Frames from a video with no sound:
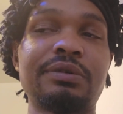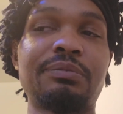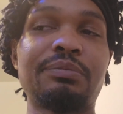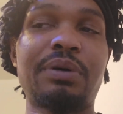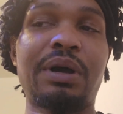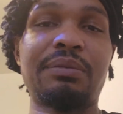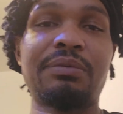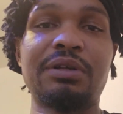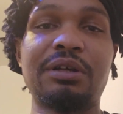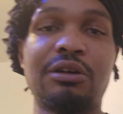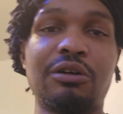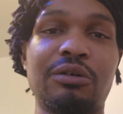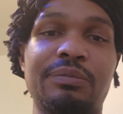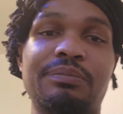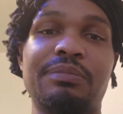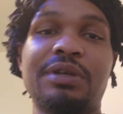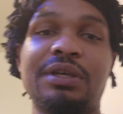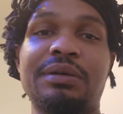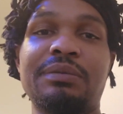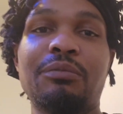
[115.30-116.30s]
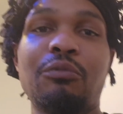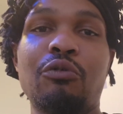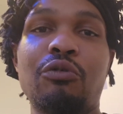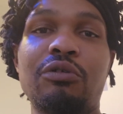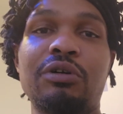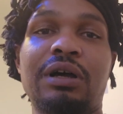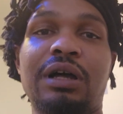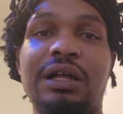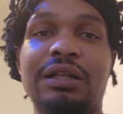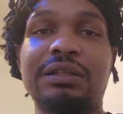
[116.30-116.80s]
probably going to be
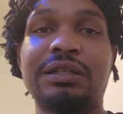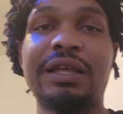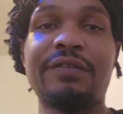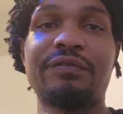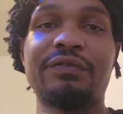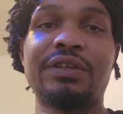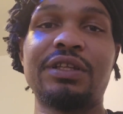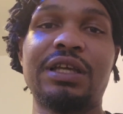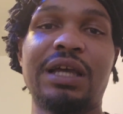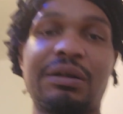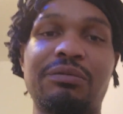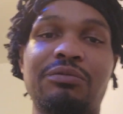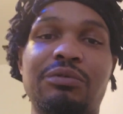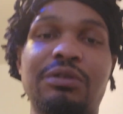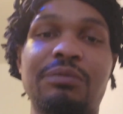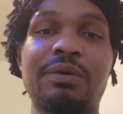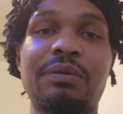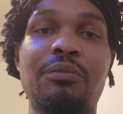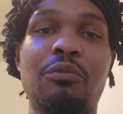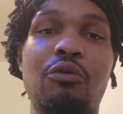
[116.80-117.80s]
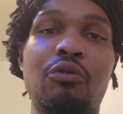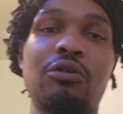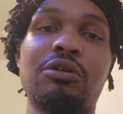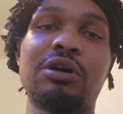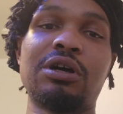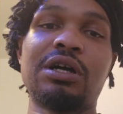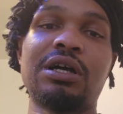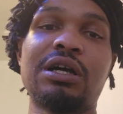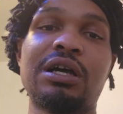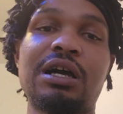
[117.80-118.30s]
more, definitely, I want to be more
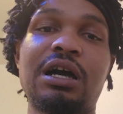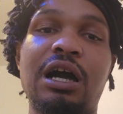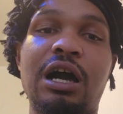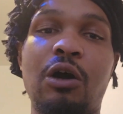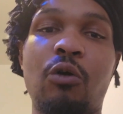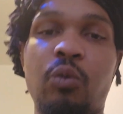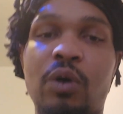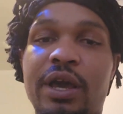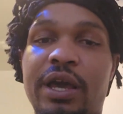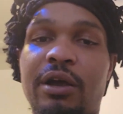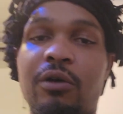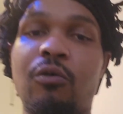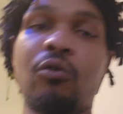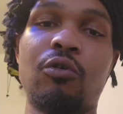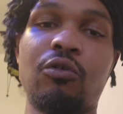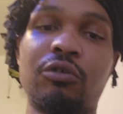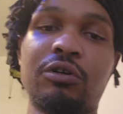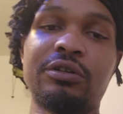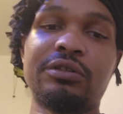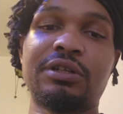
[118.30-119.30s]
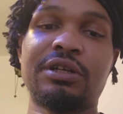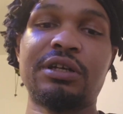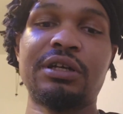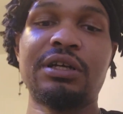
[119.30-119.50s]
aware on.